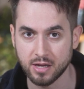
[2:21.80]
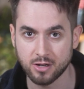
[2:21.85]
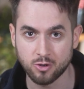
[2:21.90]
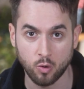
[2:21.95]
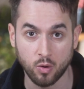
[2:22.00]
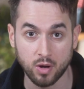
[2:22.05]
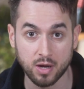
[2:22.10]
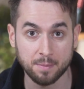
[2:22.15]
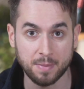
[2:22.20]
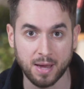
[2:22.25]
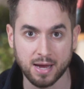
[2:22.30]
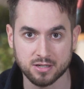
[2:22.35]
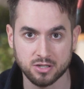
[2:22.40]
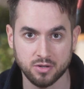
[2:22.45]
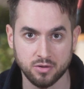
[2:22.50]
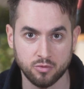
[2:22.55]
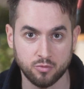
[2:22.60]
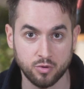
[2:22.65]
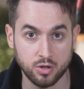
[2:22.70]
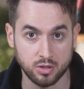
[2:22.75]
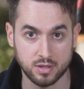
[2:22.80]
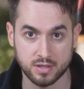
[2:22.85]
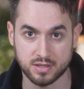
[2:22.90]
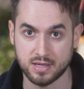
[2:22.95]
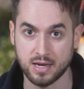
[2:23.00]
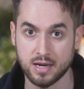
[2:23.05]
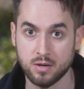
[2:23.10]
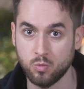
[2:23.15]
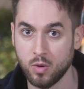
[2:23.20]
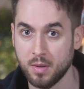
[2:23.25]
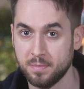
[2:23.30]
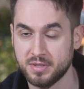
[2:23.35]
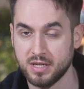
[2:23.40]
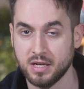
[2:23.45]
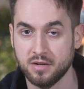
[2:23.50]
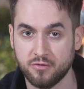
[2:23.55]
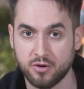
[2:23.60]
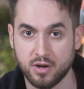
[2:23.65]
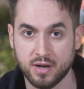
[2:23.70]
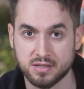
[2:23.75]
Going back to the real estate
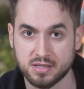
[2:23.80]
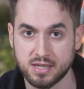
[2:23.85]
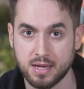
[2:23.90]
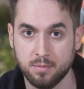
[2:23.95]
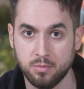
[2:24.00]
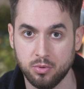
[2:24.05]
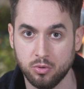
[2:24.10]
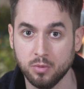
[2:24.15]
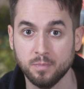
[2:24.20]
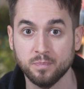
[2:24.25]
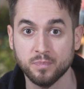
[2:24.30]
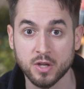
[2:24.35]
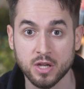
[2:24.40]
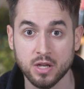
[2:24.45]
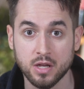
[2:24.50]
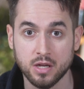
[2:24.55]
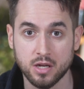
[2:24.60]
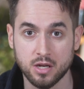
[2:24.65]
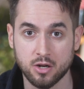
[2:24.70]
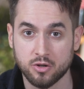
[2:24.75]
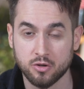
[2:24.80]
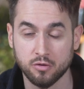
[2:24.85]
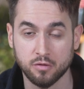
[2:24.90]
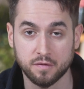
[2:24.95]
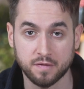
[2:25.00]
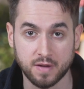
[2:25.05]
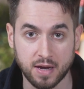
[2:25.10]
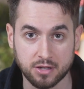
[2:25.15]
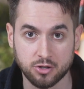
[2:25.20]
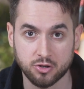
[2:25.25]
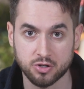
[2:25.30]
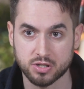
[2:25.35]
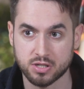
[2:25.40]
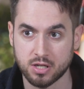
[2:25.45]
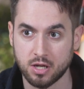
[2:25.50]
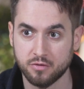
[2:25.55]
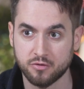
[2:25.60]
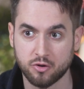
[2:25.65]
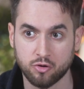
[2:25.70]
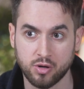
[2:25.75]
website, for example, you'll find
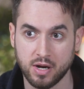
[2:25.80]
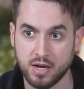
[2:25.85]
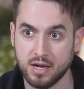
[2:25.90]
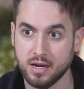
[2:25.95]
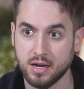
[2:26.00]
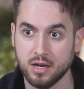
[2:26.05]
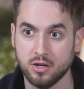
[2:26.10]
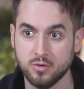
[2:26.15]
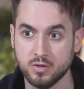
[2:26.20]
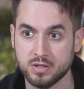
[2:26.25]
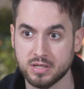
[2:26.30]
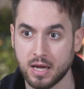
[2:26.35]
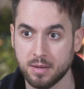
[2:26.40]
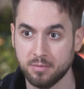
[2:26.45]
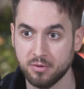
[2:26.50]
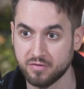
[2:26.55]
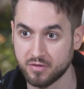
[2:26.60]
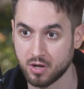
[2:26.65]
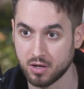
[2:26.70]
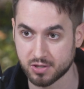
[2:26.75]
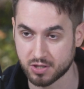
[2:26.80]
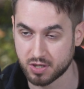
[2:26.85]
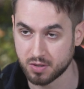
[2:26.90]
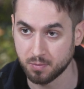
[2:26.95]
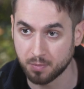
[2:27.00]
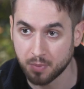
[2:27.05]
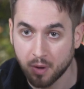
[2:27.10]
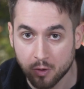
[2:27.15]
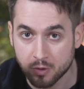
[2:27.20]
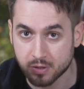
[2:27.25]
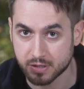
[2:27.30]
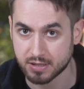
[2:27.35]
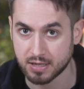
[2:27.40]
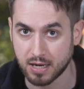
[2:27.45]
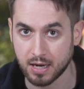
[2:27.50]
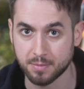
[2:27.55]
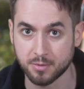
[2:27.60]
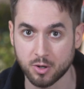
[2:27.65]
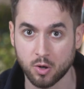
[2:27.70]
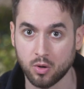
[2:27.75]
yourself creating a new type of custom post
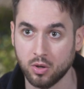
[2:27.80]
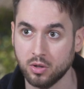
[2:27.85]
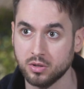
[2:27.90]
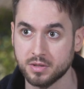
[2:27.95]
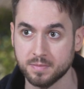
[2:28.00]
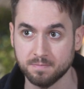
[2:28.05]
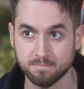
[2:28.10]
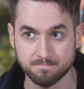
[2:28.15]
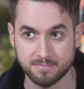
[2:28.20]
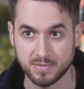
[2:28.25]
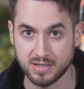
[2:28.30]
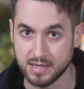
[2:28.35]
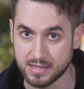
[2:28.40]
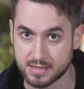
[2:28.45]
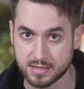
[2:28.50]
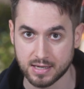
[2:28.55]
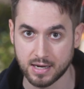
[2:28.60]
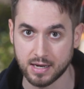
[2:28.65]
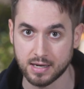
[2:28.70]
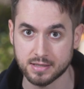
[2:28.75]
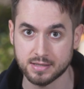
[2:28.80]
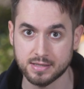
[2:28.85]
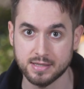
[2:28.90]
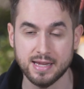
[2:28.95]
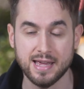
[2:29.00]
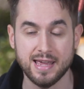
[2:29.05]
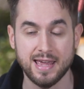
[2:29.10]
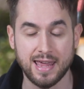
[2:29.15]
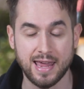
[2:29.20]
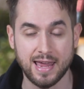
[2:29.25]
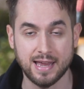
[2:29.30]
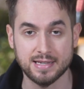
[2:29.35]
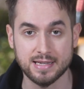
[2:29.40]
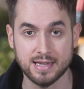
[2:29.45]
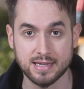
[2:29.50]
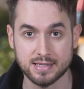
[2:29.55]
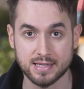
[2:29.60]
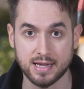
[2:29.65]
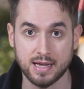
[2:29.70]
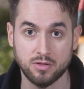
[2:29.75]
type called listings, and
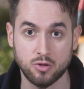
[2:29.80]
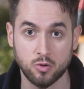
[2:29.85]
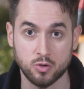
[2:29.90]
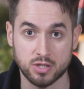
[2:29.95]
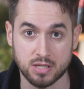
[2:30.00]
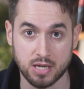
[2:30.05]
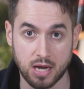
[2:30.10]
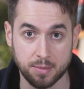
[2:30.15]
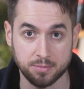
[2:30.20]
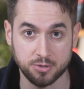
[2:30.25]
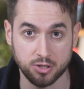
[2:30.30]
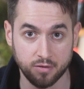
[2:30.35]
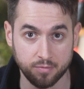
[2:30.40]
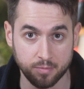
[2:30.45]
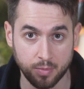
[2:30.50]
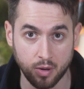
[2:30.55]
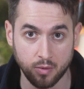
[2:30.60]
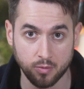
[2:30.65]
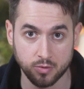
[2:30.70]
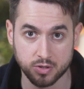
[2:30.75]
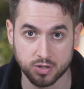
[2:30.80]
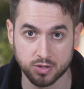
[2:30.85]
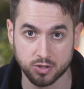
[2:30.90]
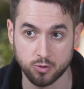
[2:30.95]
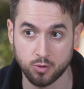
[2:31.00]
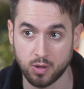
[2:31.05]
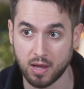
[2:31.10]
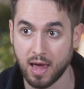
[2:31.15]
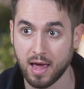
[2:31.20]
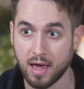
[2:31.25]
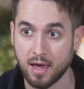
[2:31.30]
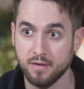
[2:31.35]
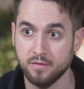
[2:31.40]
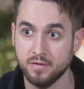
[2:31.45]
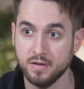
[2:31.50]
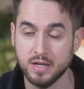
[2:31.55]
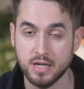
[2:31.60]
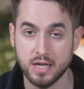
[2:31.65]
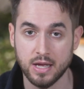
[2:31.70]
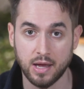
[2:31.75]
inside those types of posts, you'll have
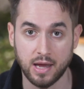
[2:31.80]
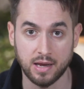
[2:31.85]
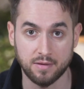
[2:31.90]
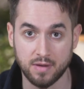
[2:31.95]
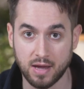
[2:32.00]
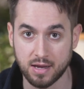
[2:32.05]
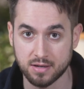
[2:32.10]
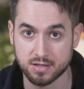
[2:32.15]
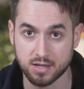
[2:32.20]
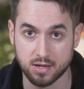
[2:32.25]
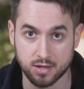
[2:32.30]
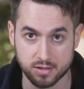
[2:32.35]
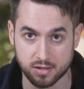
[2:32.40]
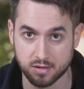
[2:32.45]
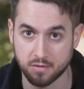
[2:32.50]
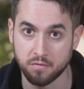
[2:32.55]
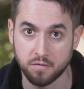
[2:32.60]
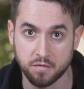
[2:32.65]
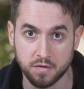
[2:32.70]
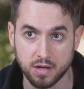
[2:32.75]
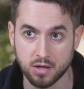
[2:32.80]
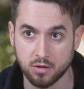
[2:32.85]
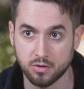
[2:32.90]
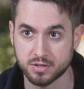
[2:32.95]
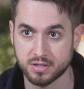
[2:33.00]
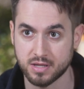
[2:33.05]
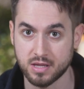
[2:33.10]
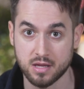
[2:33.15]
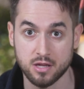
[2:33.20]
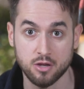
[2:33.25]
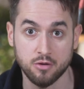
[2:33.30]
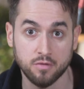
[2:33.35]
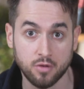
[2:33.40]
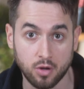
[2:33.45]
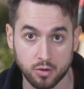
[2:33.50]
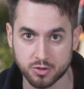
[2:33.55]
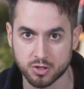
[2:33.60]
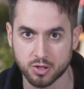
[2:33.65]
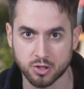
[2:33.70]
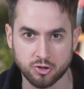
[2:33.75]
advanced custom fields that you've
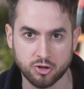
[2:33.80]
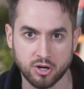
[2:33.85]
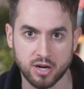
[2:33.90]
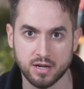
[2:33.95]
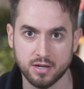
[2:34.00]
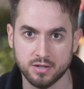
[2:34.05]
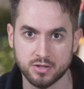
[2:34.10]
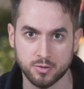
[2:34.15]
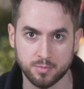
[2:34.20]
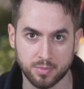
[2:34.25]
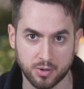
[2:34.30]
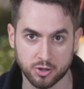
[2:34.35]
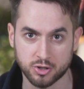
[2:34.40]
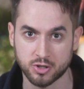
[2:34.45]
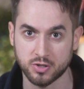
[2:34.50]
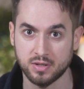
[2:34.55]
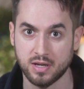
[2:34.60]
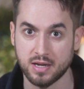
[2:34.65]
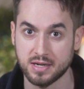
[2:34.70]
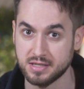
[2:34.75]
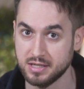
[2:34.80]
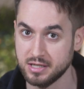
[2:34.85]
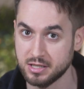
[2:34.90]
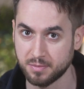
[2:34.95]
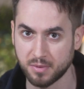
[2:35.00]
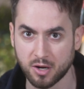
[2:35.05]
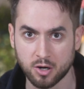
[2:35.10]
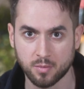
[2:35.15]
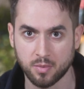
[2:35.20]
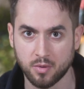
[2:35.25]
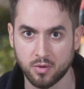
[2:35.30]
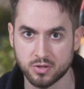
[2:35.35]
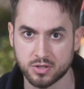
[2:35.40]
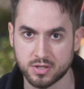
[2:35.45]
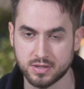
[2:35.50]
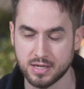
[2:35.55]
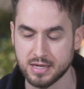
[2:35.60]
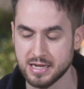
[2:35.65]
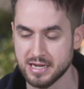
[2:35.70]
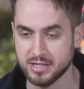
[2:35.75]
also created to personalize these blog
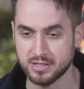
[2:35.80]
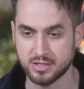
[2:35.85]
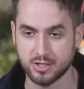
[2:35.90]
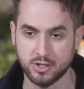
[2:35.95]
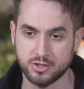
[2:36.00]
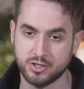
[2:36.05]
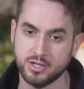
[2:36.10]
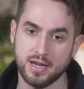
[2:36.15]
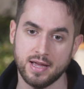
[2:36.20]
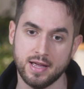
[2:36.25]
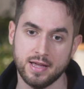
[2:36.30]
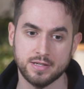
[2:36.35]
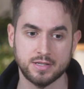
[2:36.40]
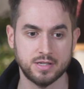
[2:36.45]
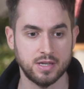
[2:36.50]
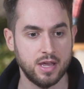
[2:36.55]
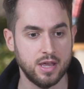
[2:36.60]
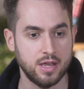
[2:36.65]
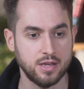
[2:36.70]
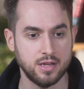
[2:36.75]
posts, such as,